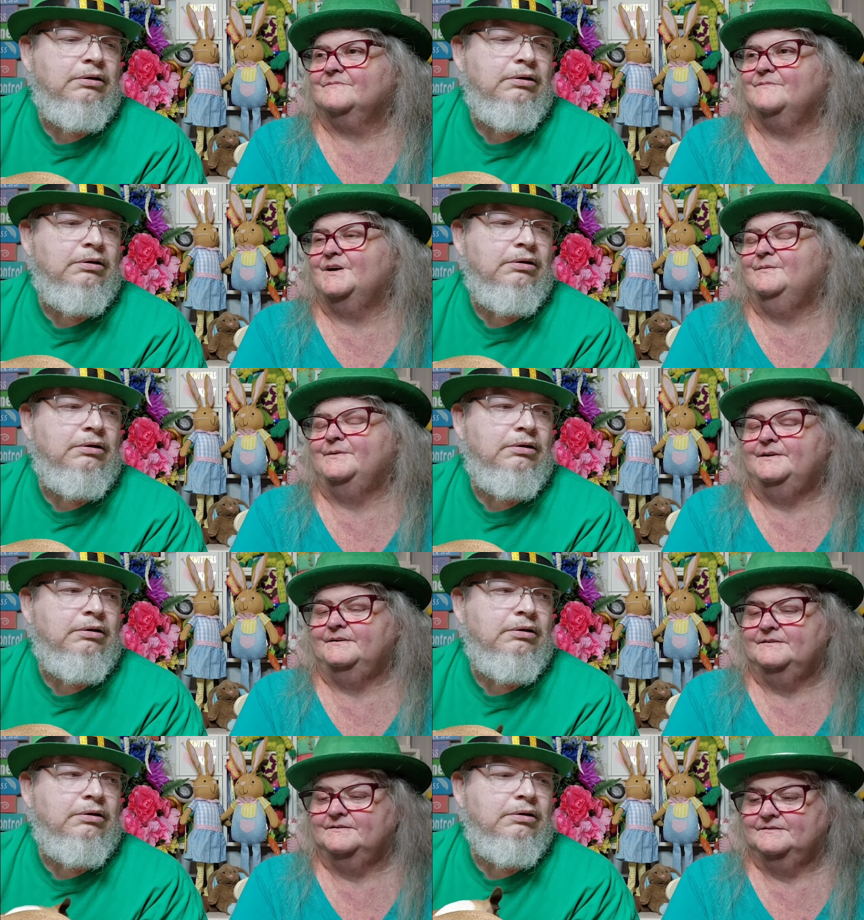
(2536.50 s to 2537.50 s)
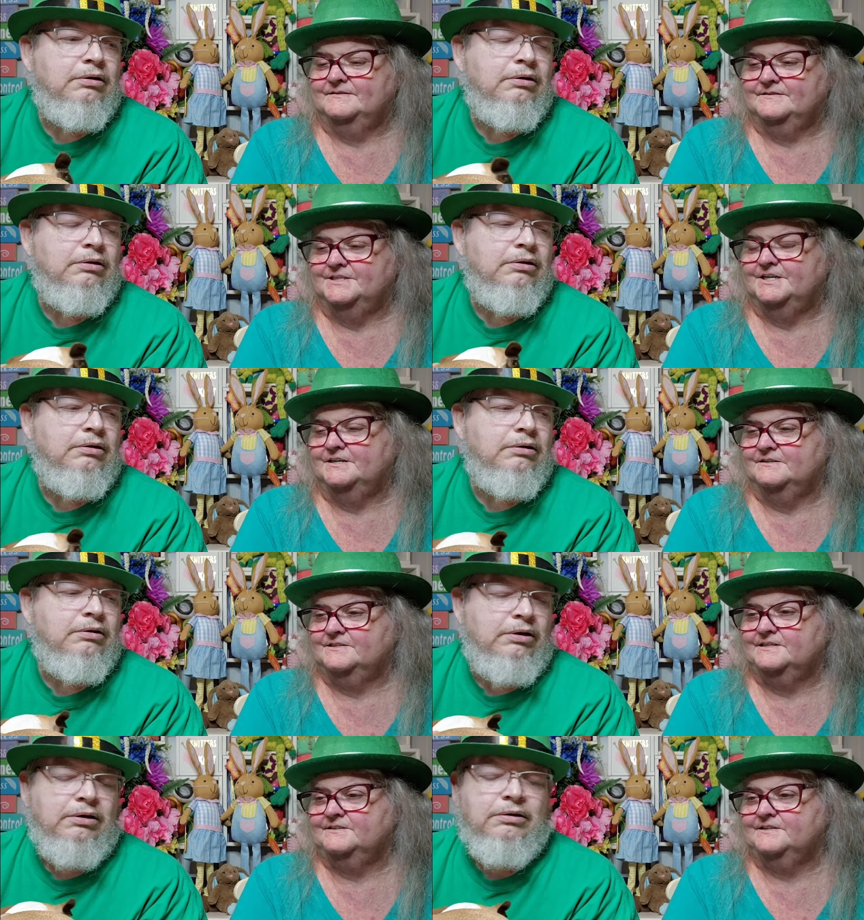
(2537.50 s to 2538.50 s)
Speaker 1: Maybe. Yeah, I
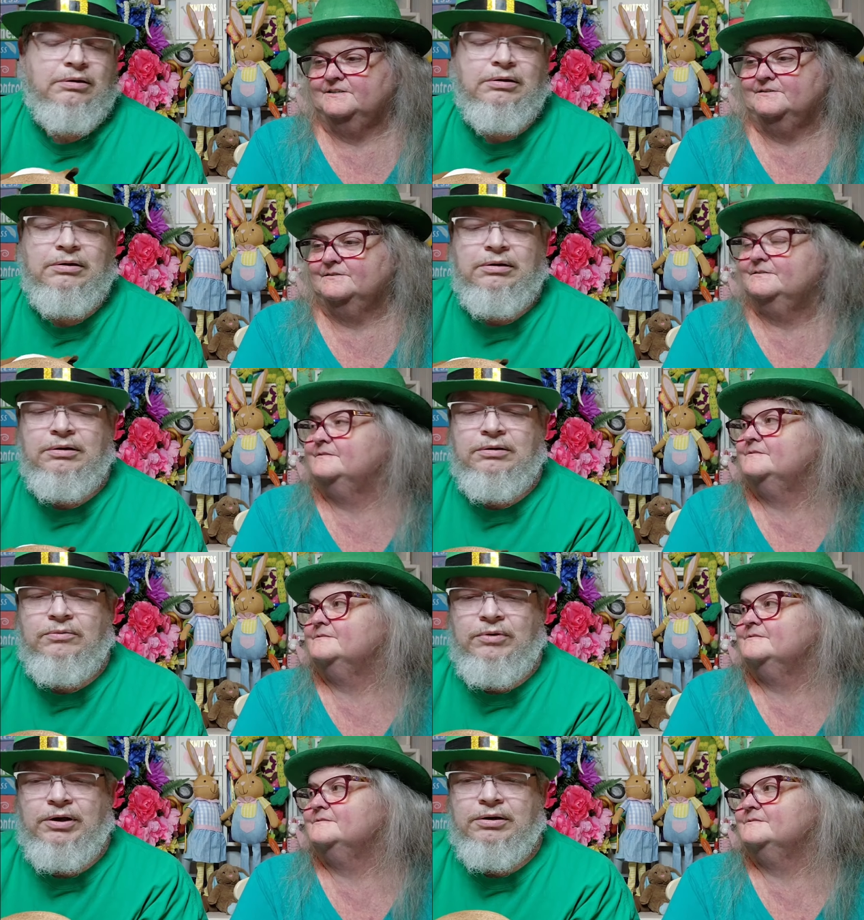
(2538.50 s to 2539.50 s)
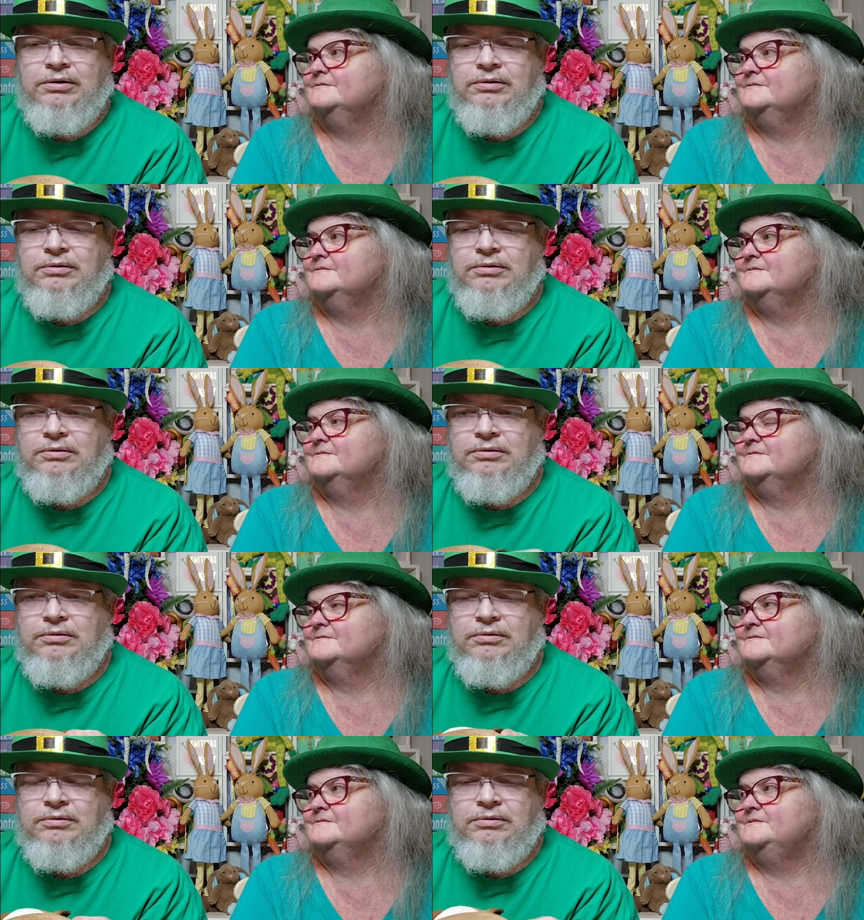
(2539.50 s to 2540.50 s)
think yeah. so. We got a
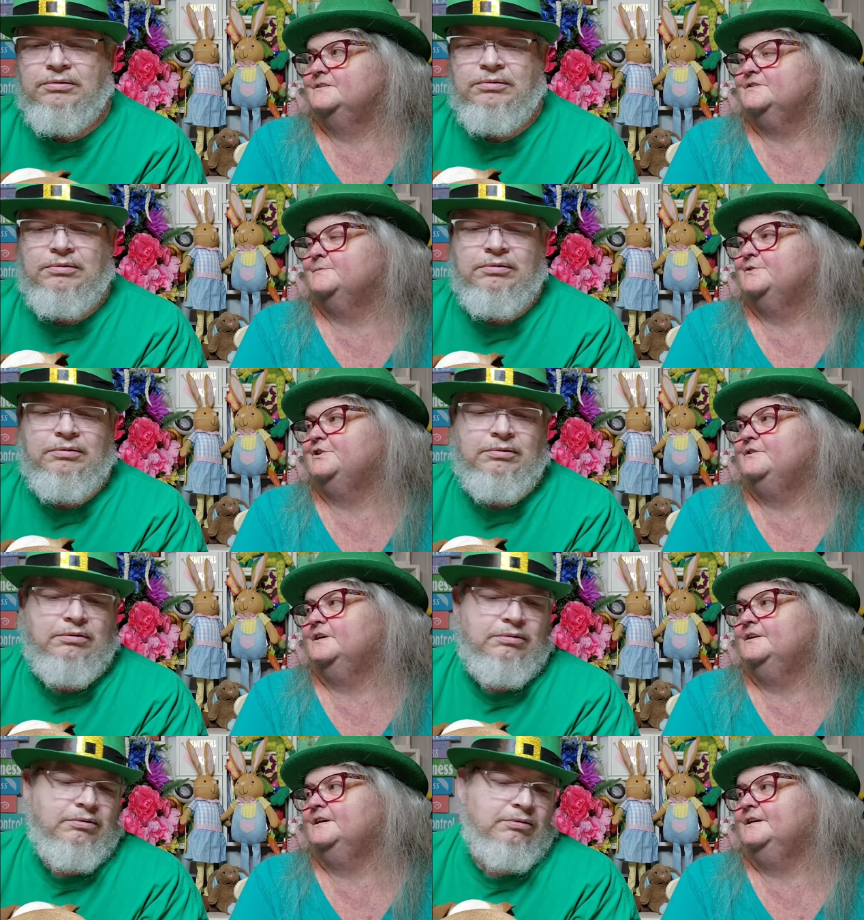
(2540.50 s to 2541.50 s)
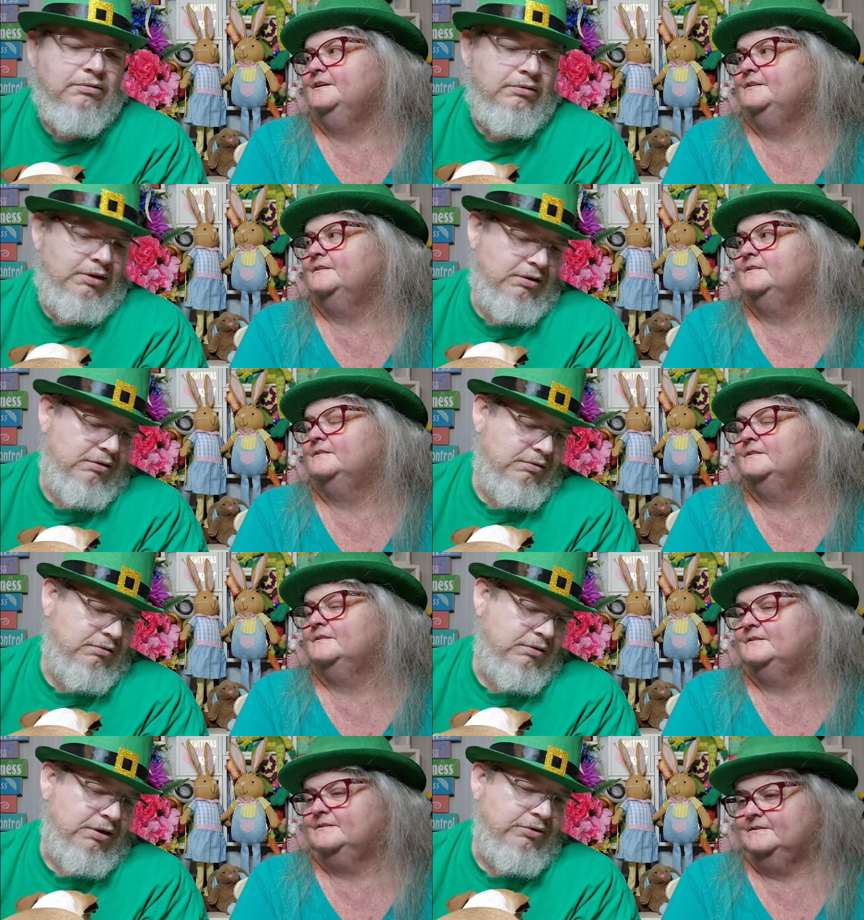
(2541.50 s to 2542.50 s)
you have something due that day?
Speaker 2: Yeah,
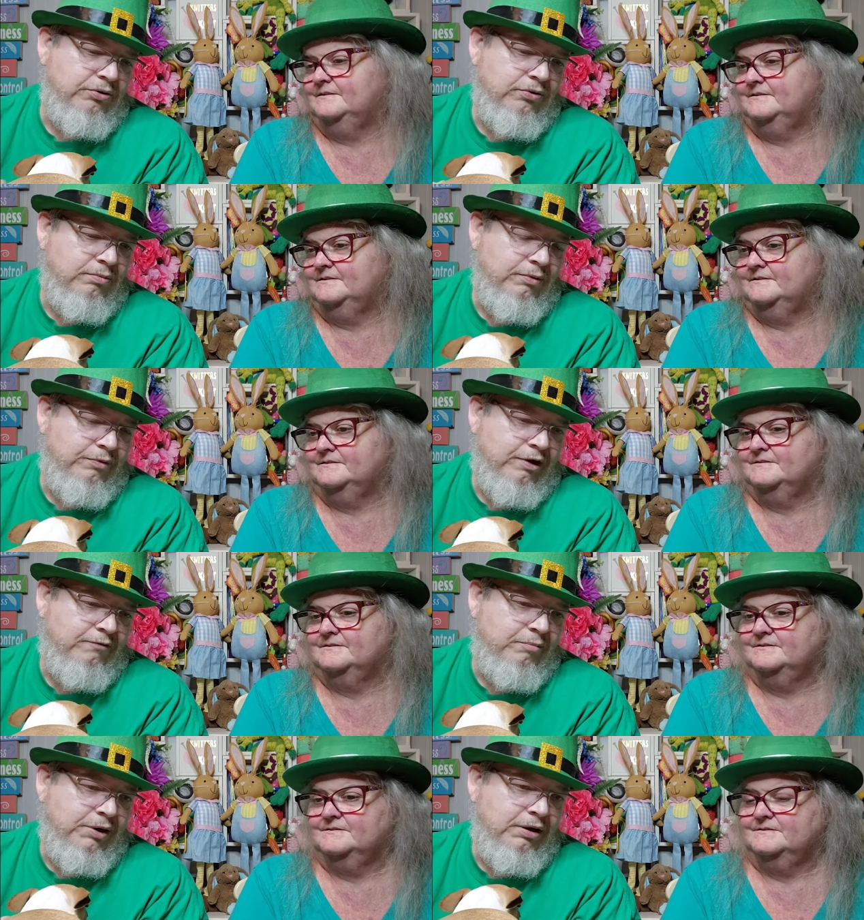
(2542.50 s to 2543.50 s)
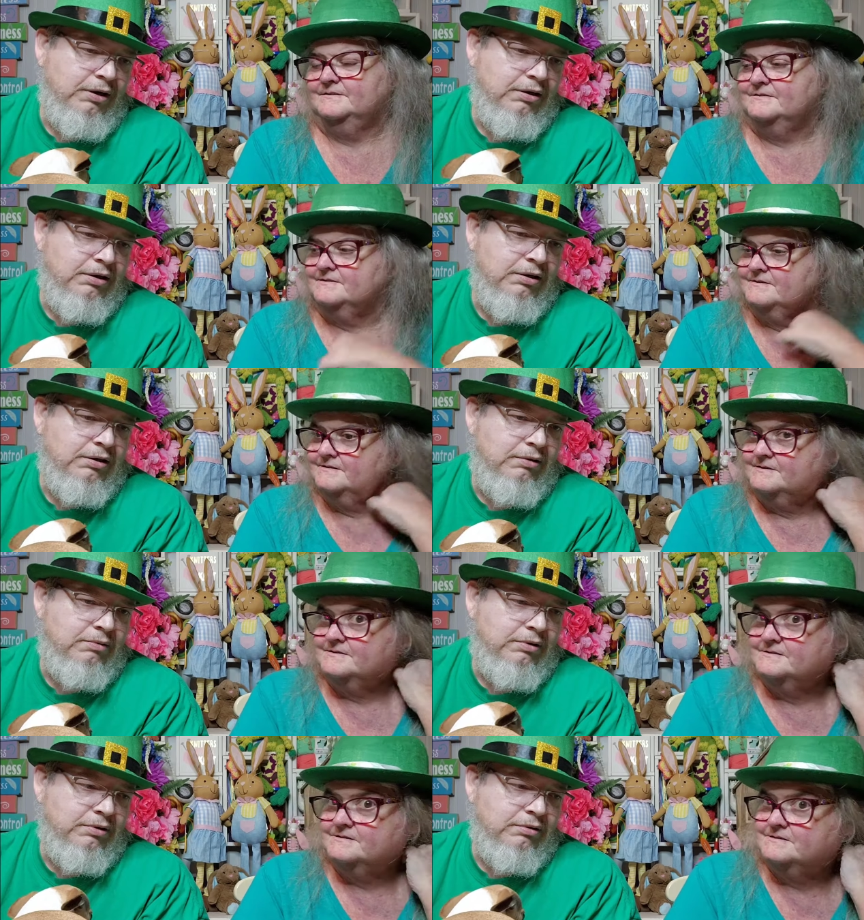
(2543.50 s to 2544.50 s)
not due, but we have a meeting that day
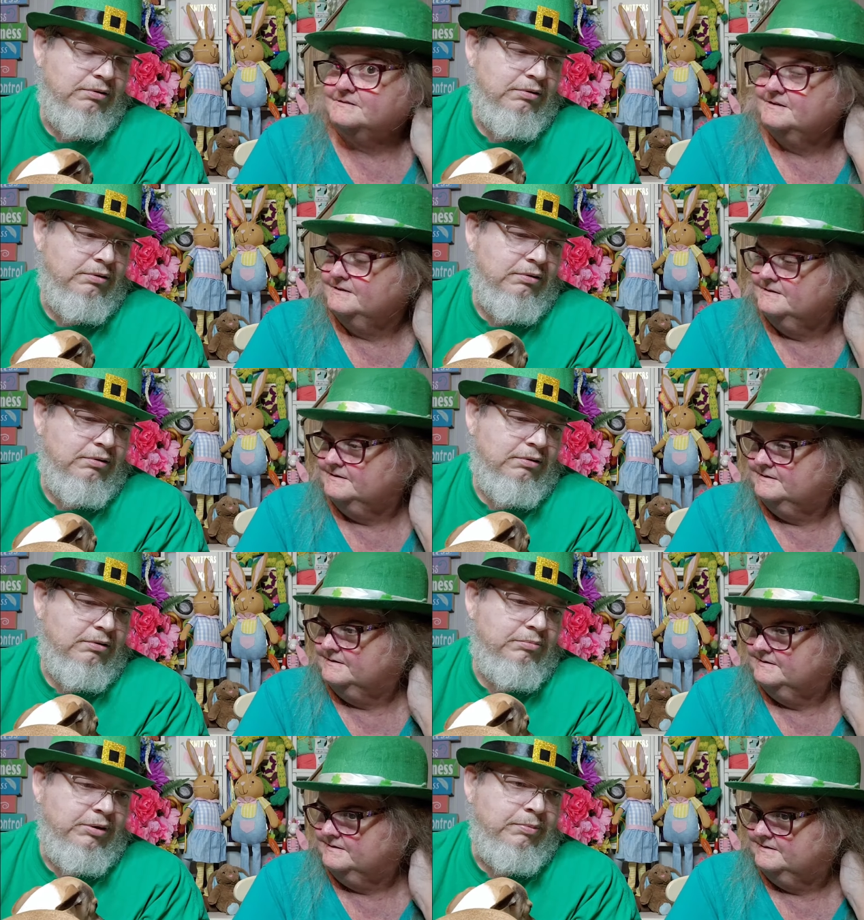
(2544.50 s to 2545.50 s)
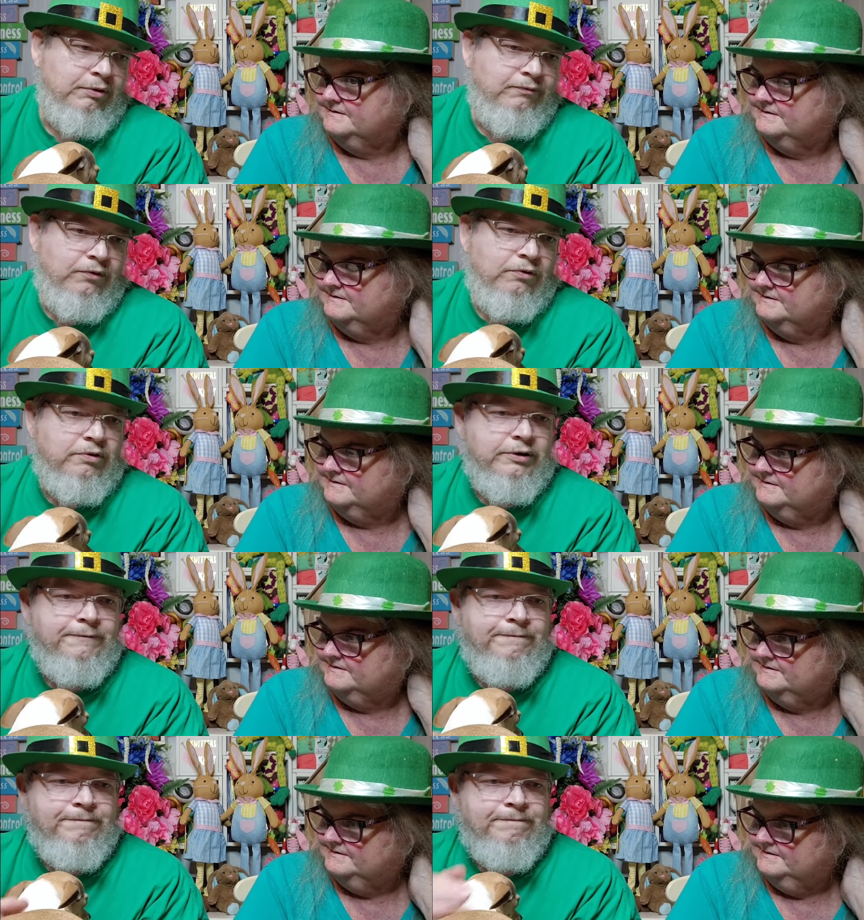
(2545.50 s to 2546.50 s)
with the people in Florida.
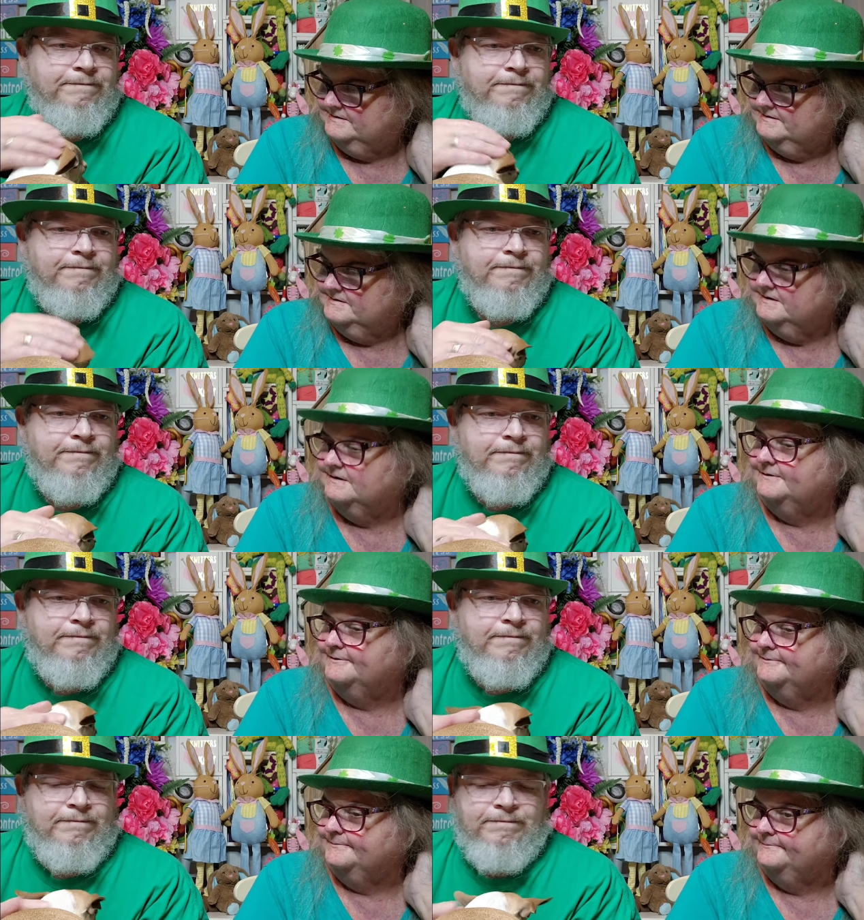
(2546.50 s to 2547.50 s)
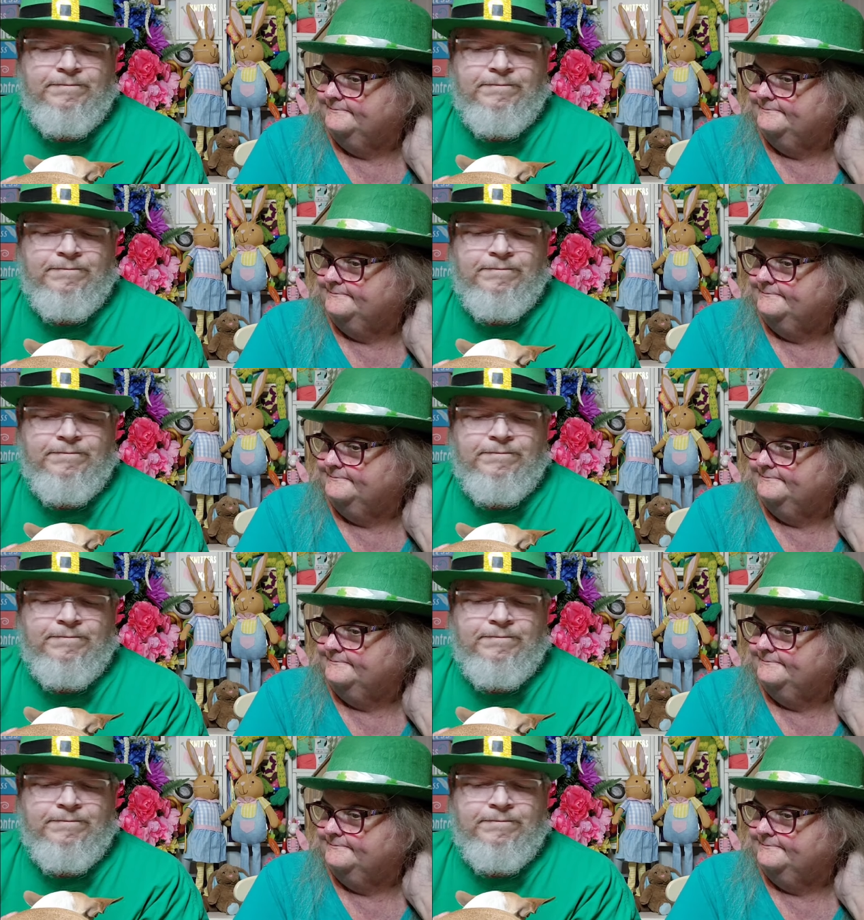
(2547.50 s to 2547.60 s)
Speaker 1: Oh.